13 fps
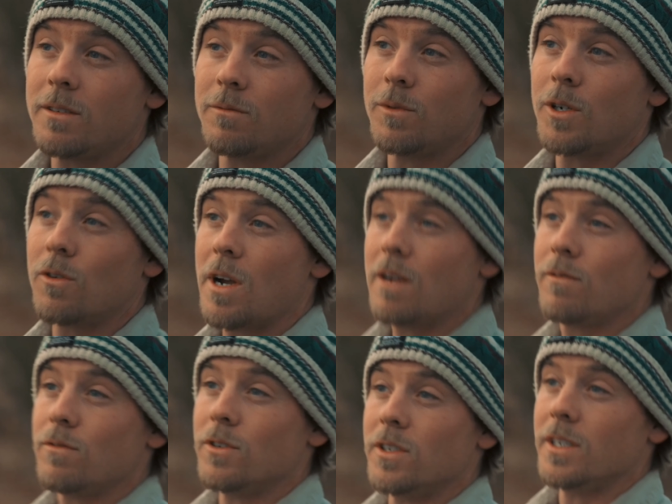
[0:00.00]
we're
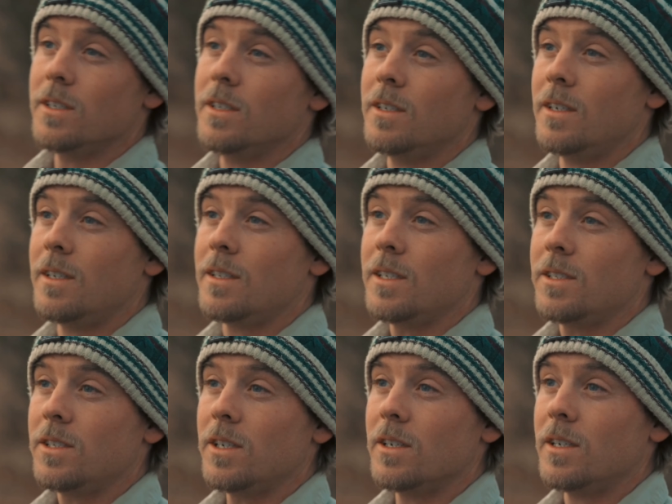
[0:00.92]
crowdfunding
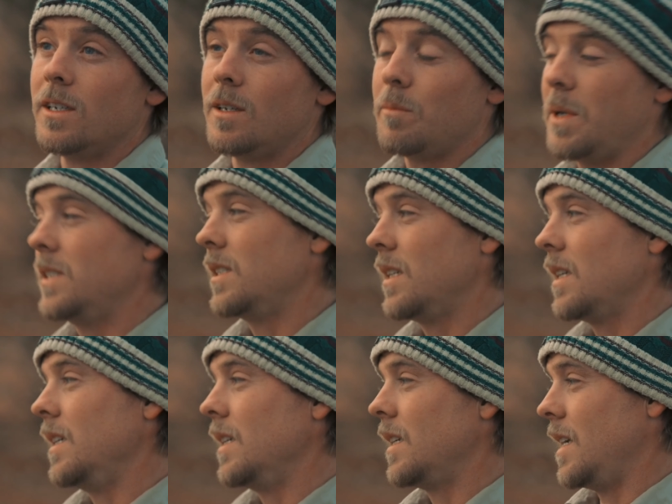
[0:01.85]
this year.
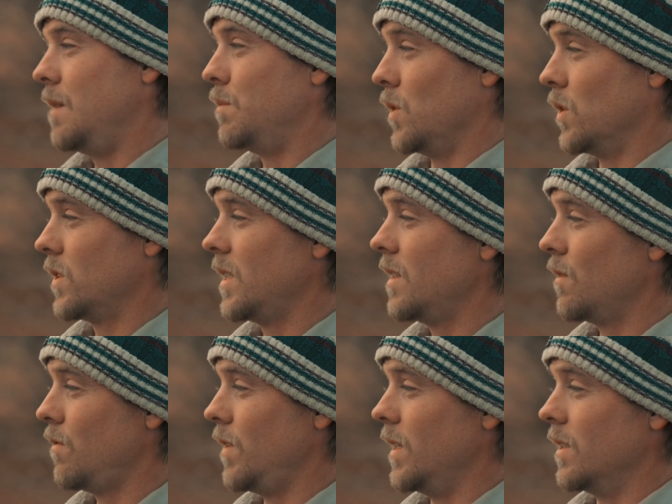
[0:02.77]
Basically, it keeps us in the
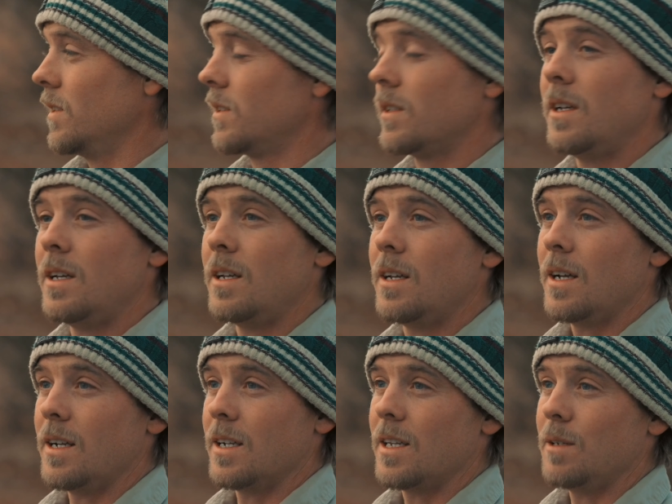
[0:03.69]
field
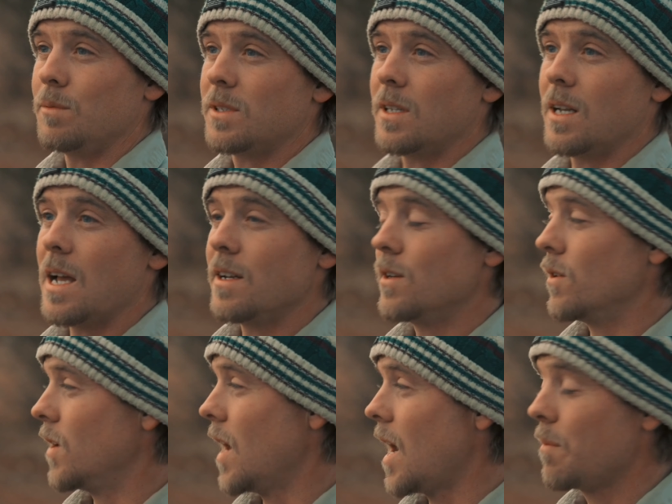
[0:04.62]
and it keeps the
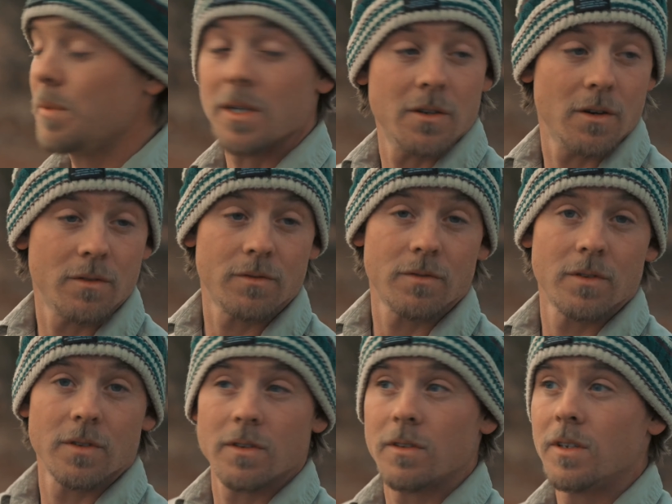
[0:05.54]
landowner happy enough
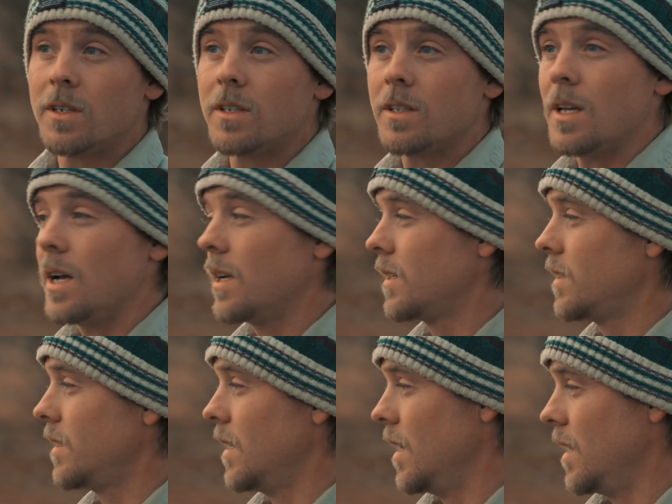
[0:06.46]
that
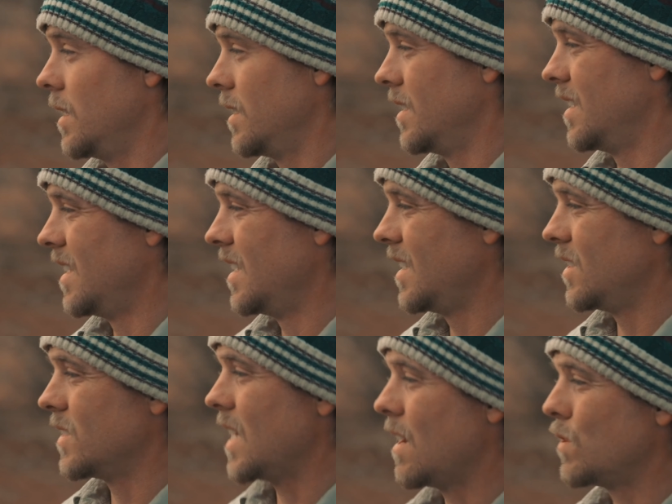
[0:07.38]
he
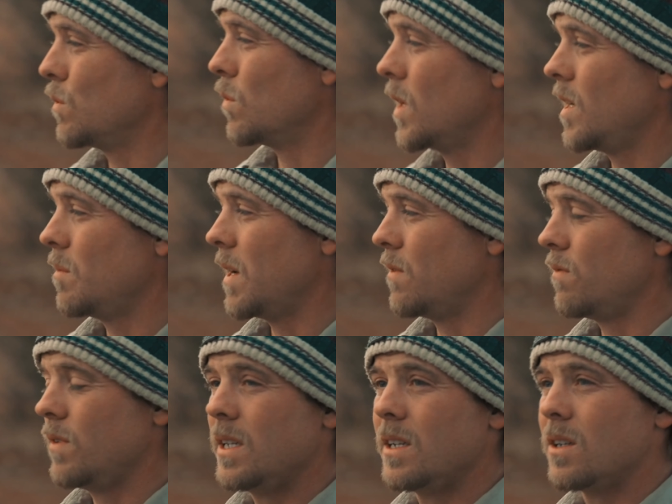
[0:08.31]
doesn't have to worry about
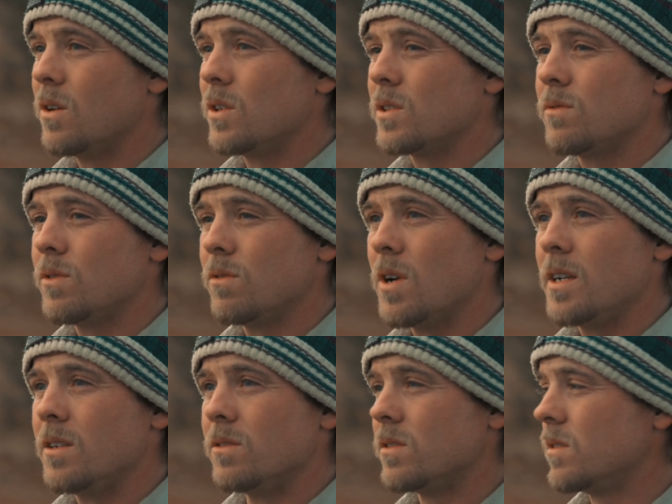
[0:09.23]
feeding costs for
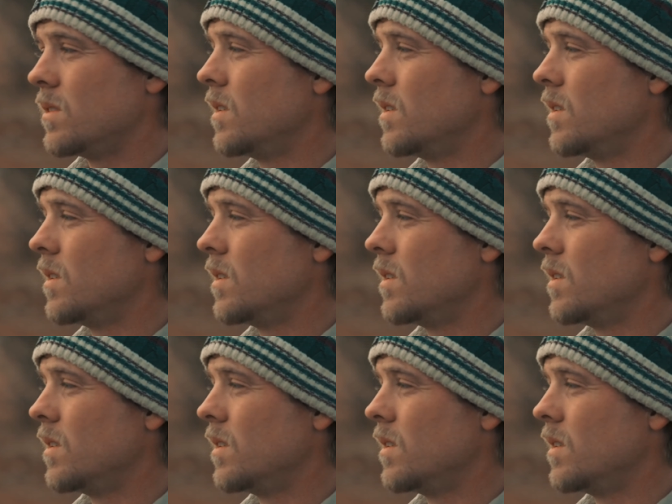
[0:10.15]
rhinos.